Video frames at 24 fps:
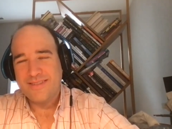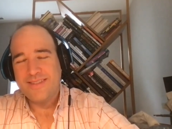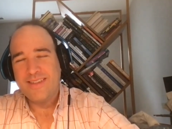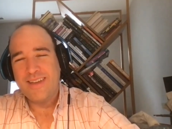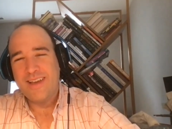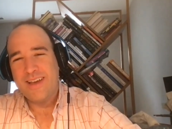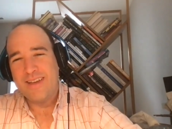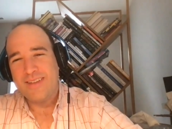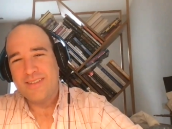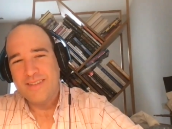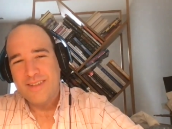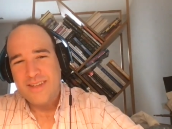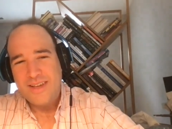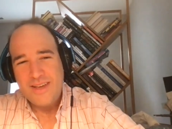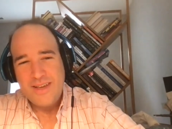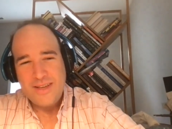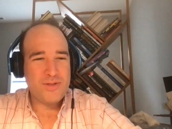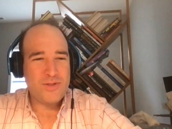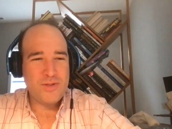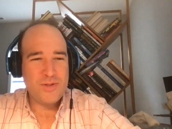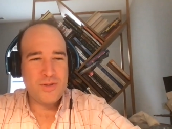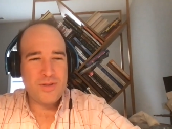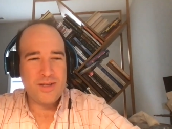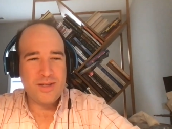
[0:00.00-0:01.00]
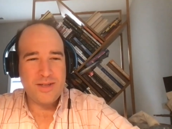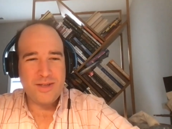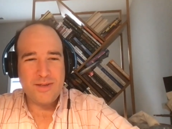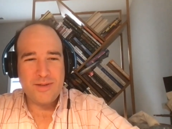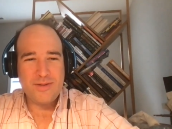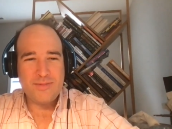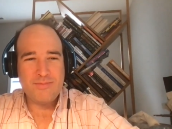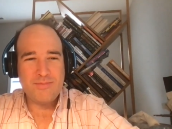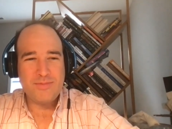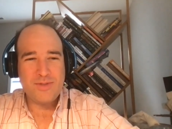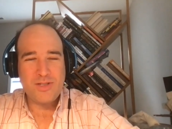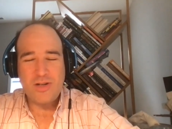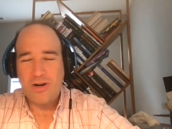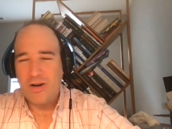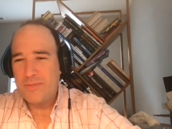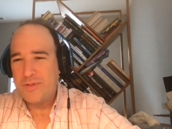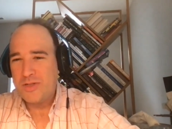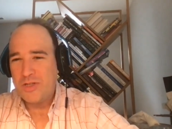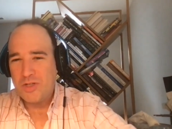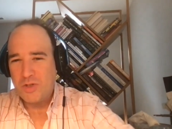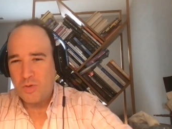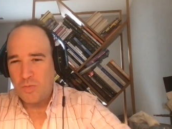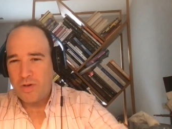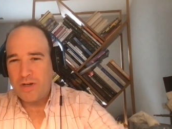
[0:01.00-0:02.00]
Yeah. Do the
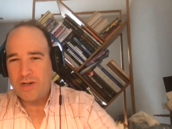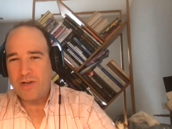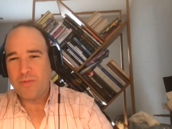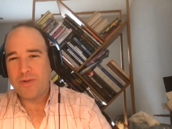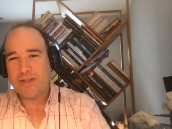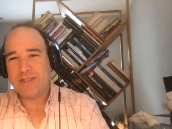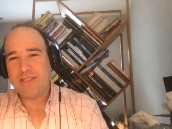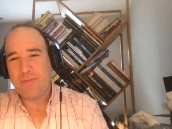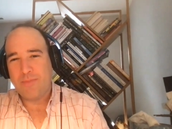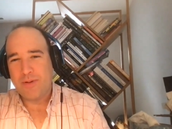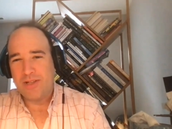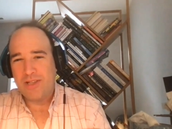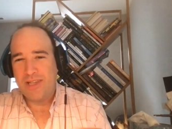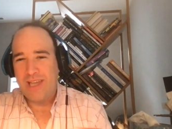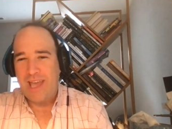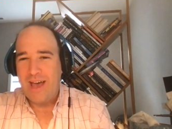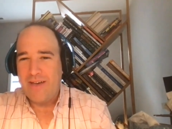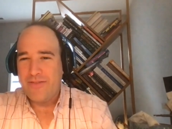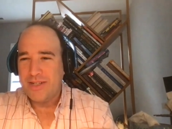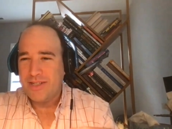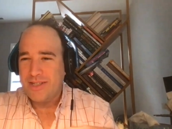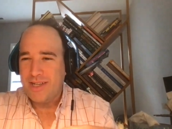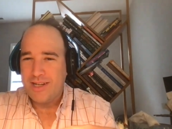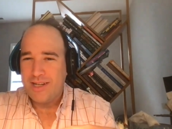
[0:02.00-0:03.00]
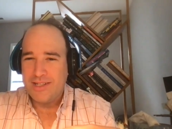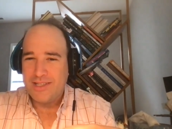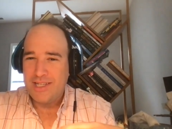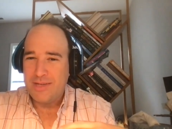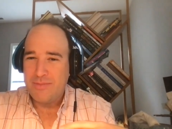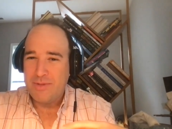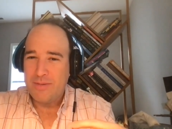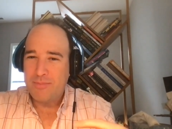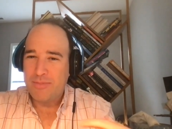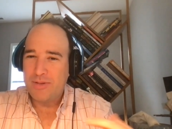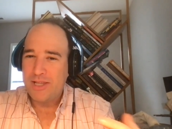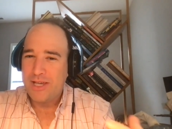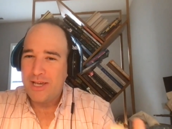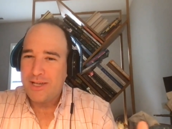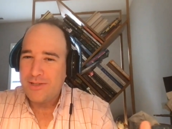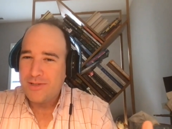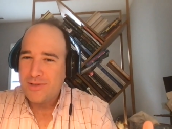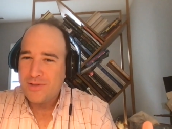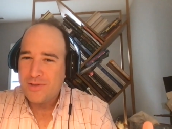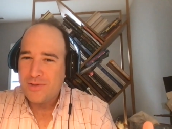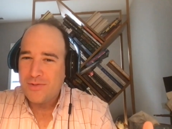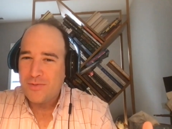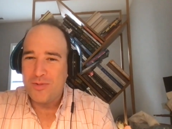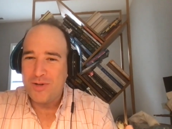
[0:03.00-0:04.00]
startups that you're working with typically have a data team in
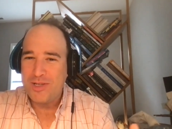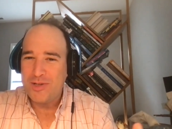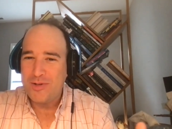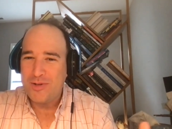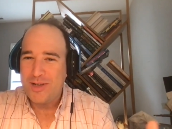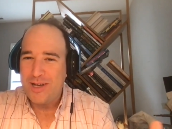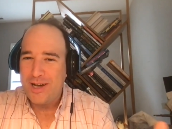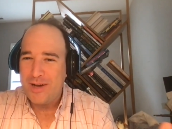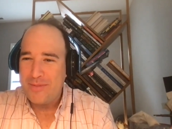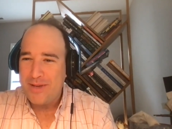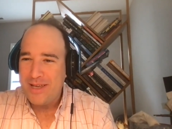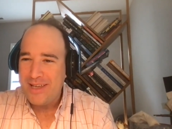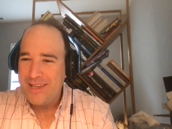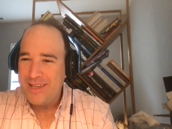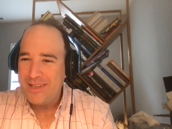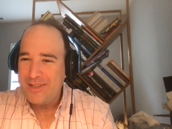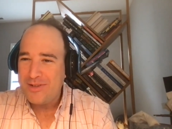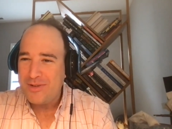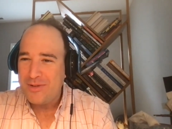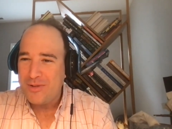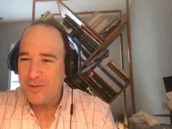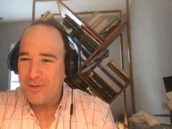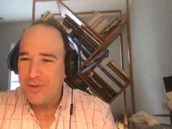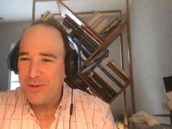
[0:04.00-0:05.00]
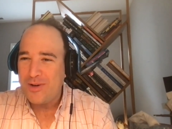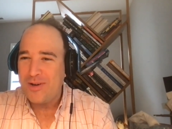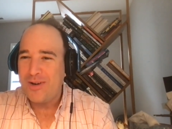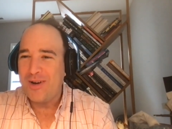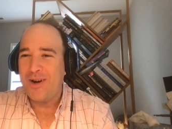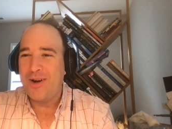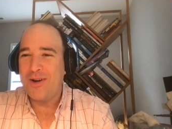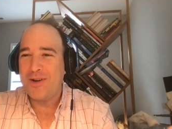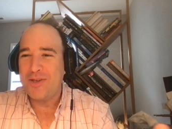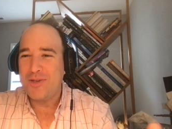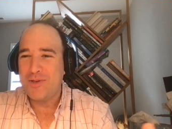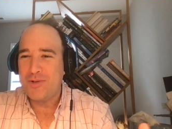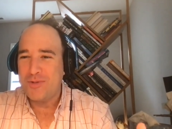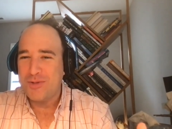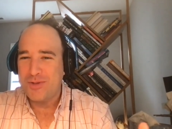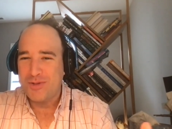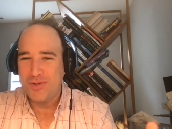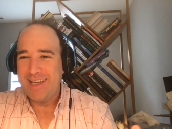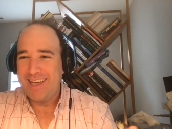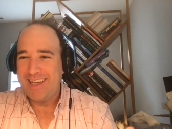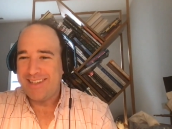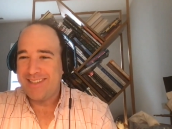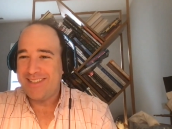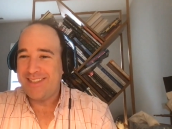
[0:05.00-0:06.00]
place when you come in, or are you
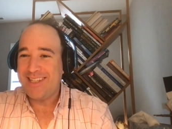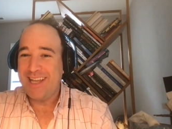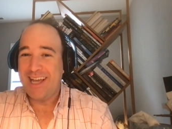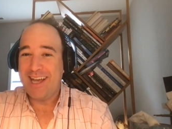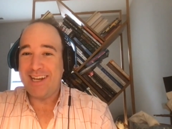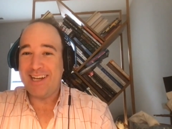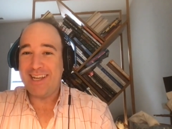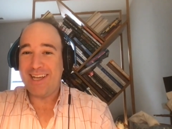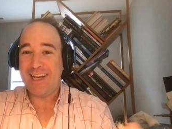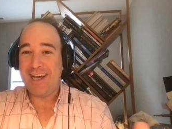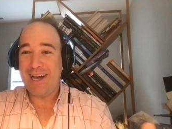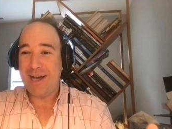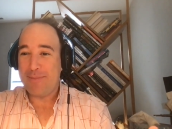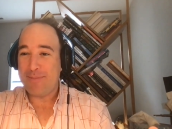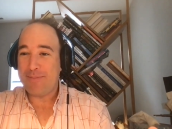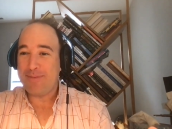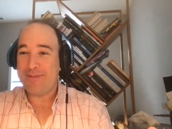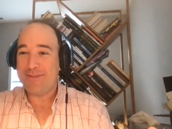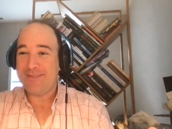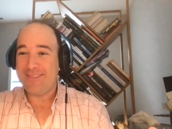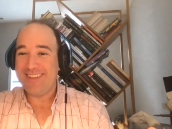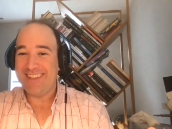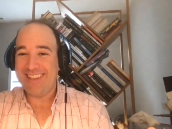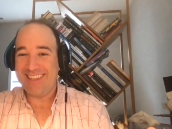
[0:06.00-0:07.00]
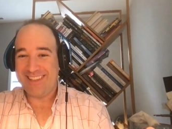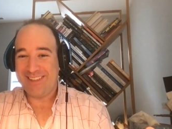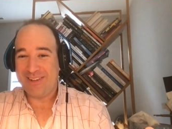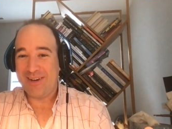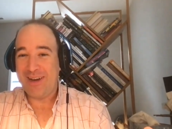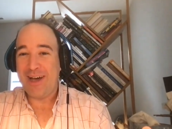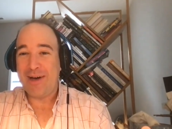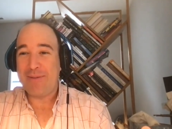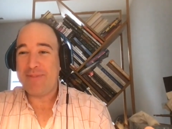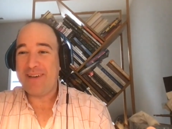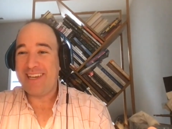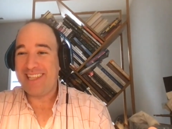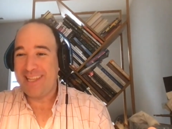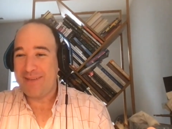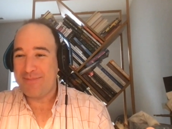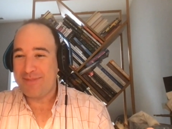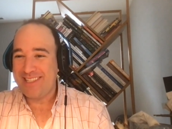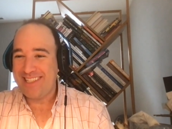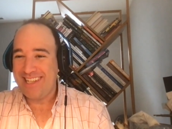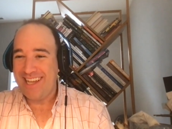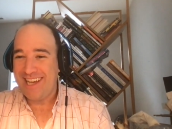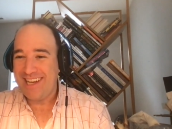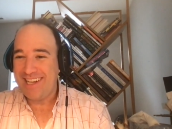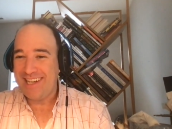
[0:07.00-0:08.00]
like standing up or helping
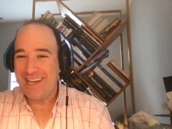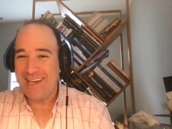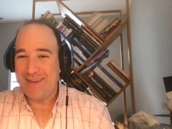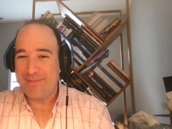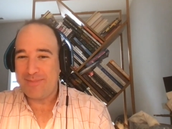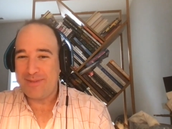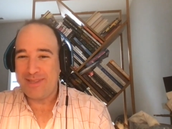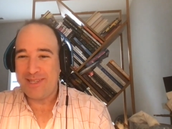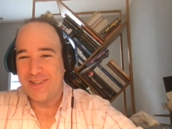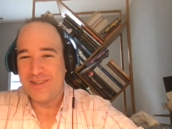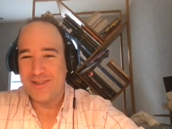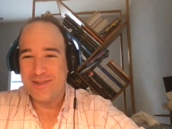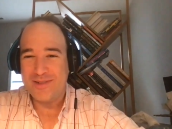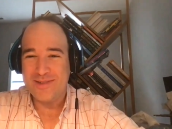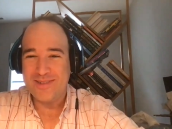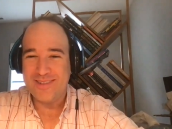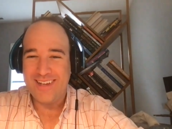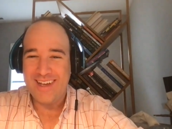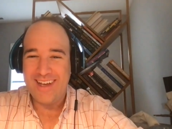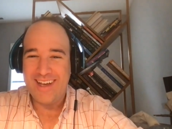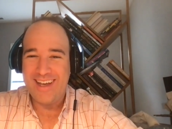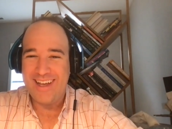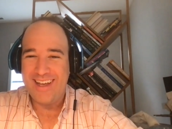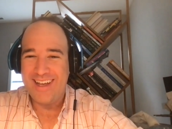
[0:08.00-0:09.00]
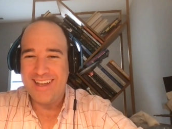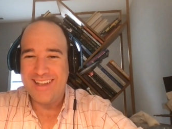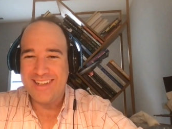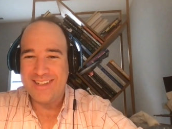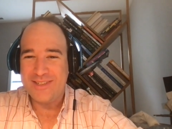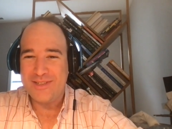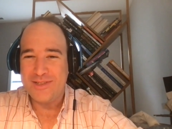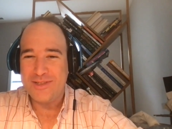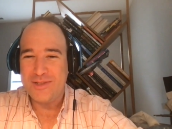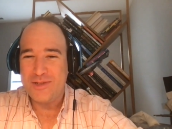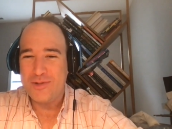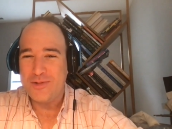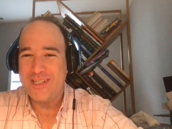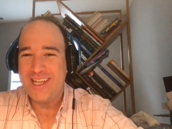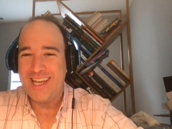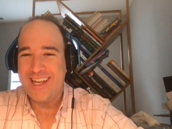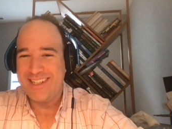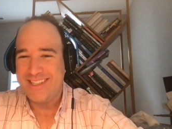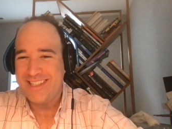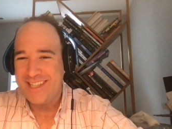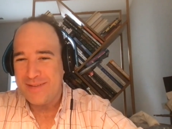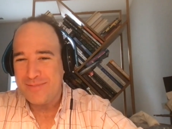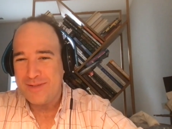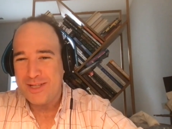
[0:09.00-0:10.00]
them stand up their new
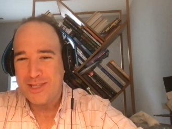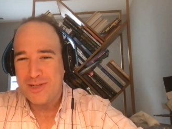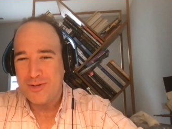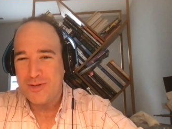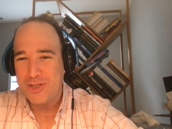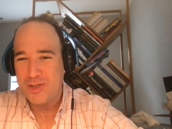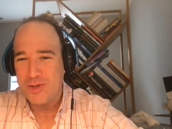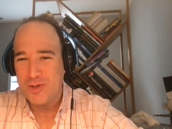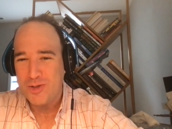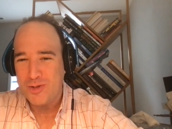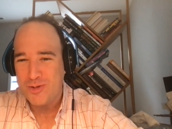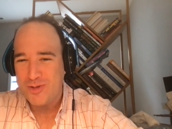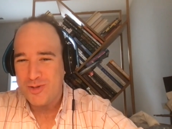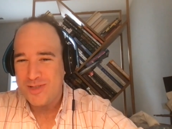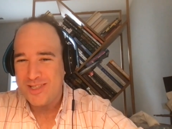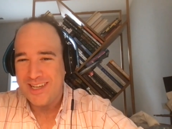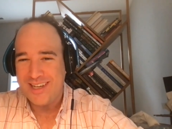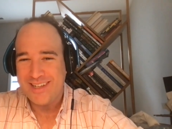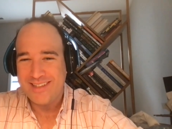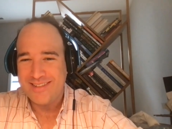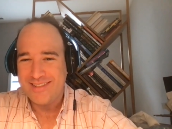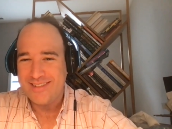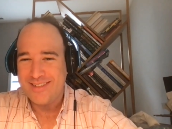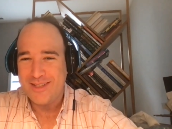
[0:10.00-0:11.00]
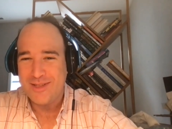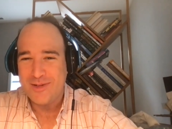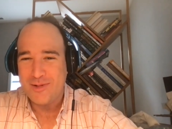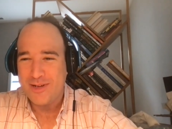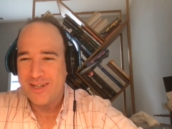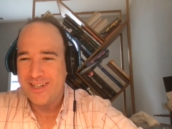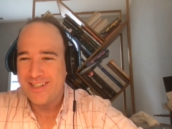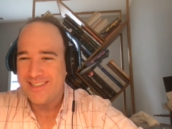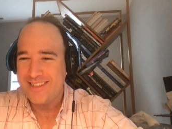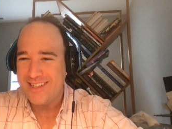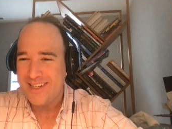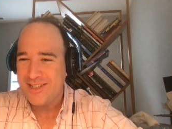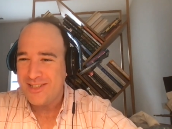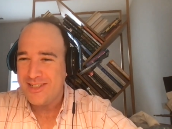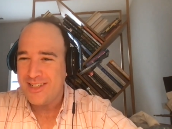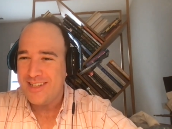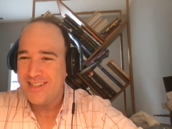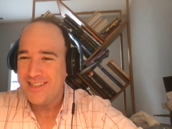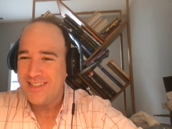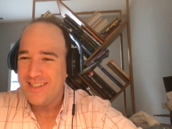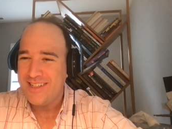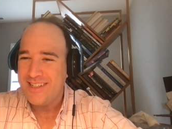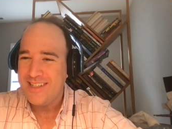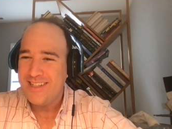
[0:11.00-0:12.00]
data team that they're introducing to the
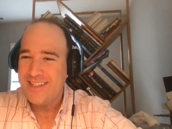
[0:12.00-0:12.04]
organization?